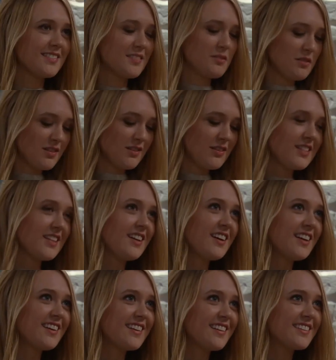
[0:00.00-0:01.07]
What's not to
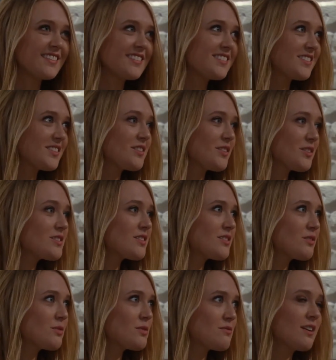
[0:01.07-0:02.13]
like? Your
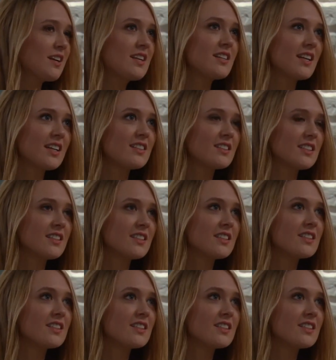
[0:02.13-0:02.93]
sister was really talented.